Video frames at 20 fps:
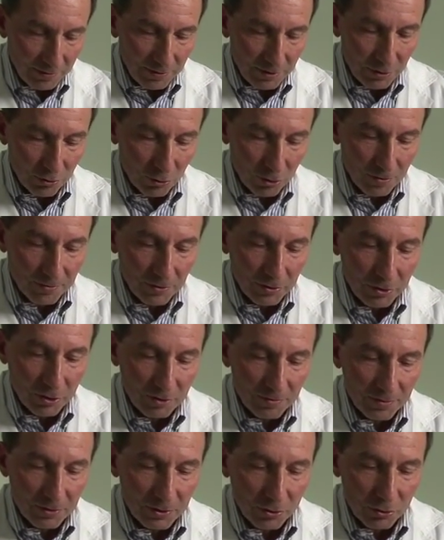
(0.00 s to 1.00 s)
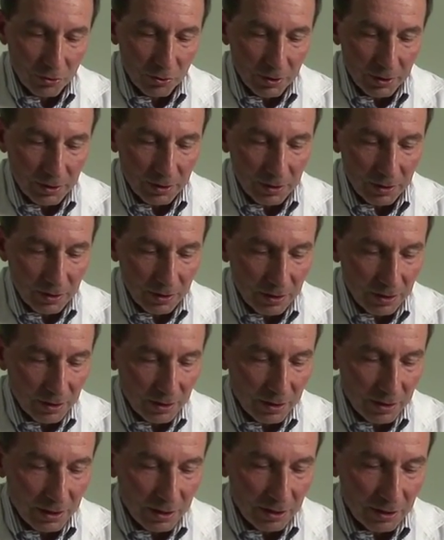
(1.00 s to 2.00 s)
normal human joint
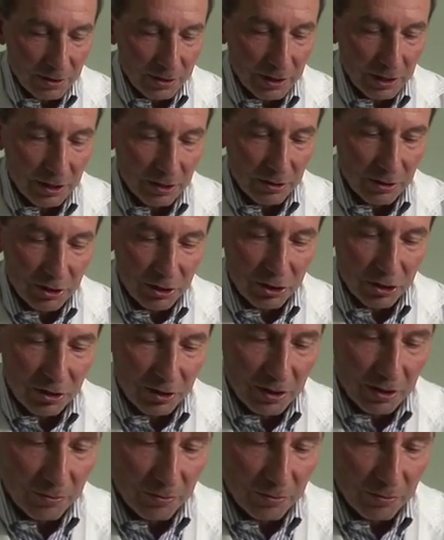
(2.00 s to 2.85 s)
and an articulation